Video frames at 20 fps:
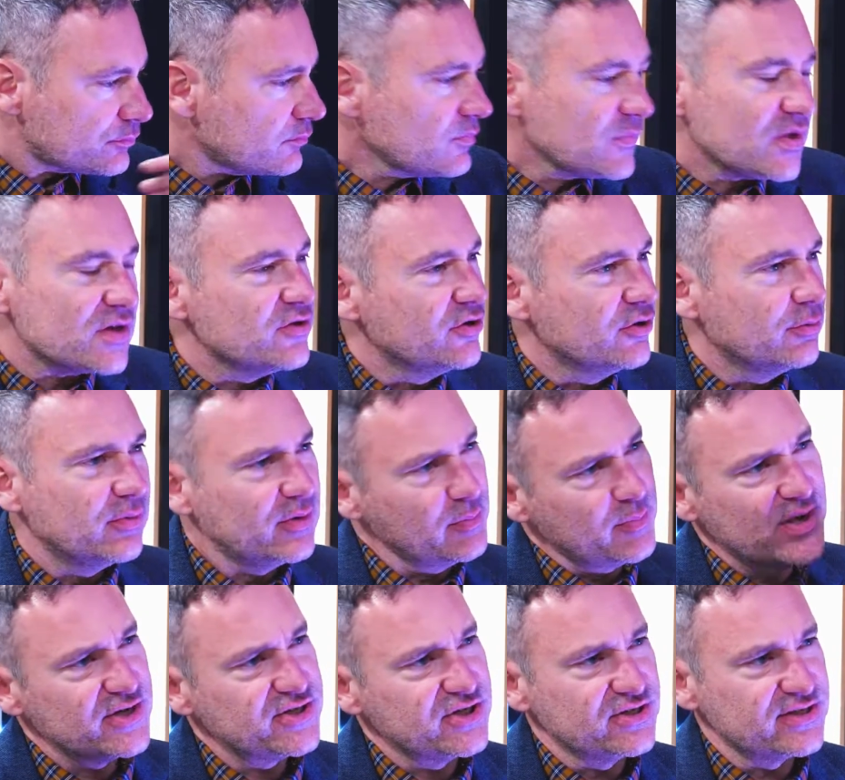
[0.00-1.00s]
the number of
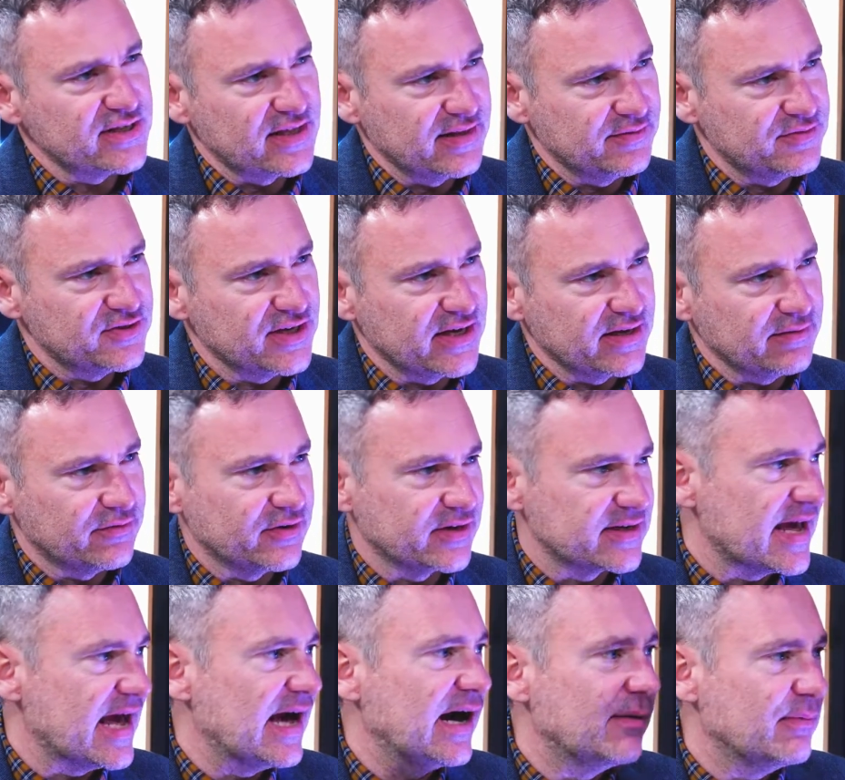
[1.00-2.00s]
patients that they've seen. For a
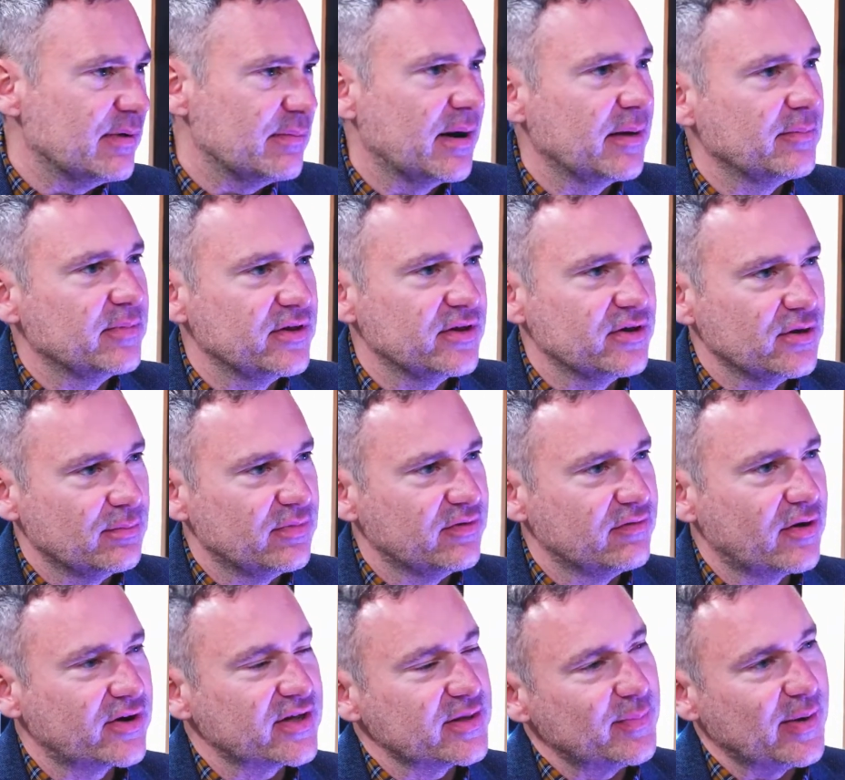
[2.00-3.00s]
care home, it might be the number of
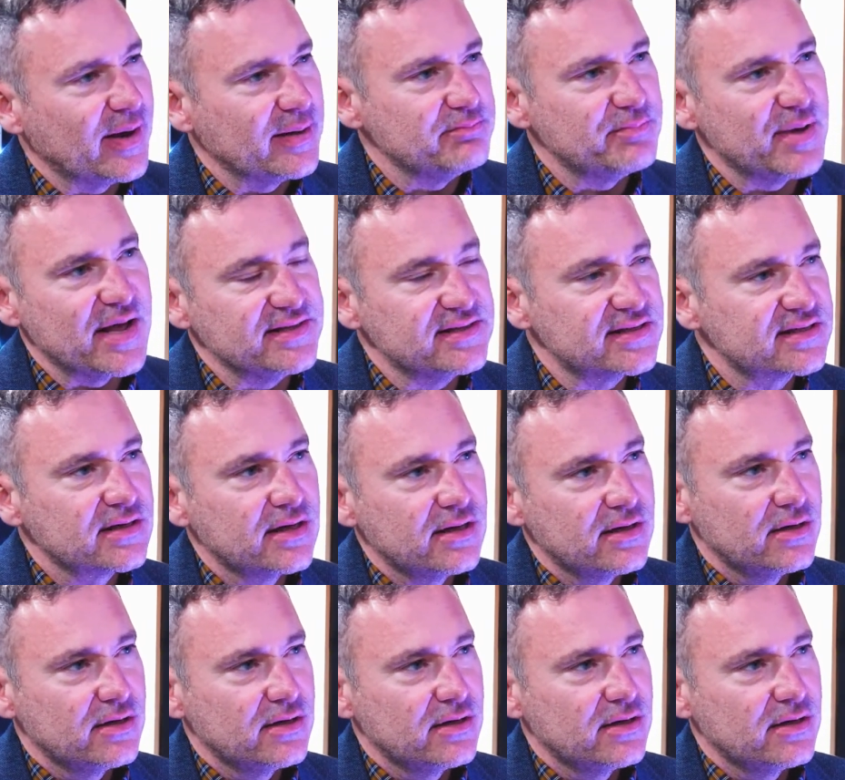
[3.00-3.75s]
occupied beds.